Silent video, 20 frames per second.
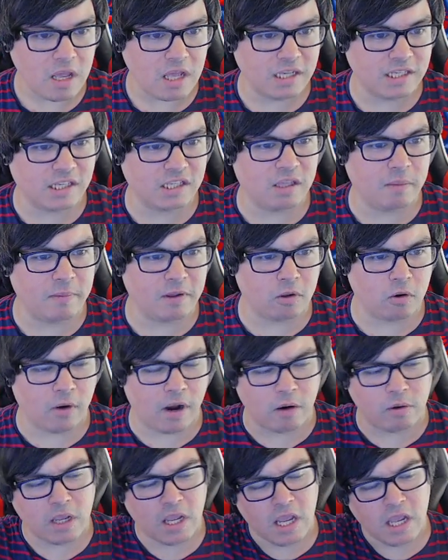this is the middle
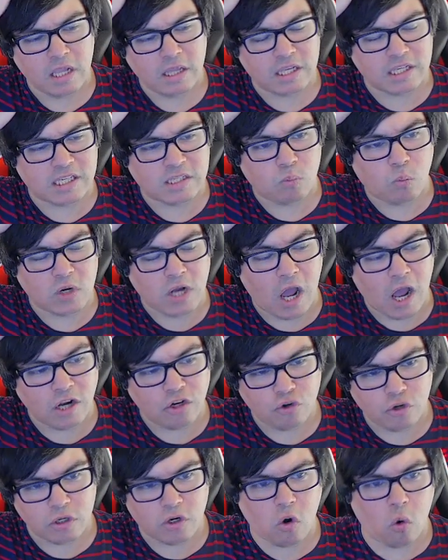ground. This is
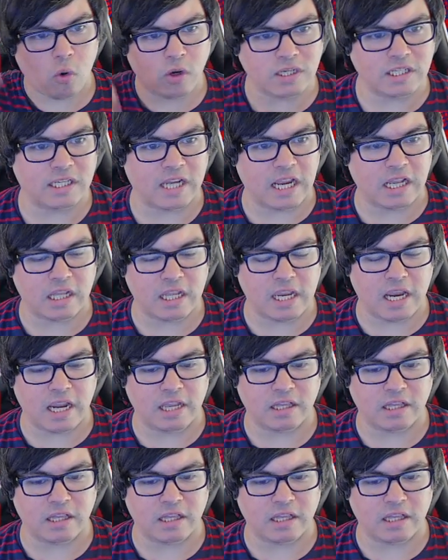100 cores daily,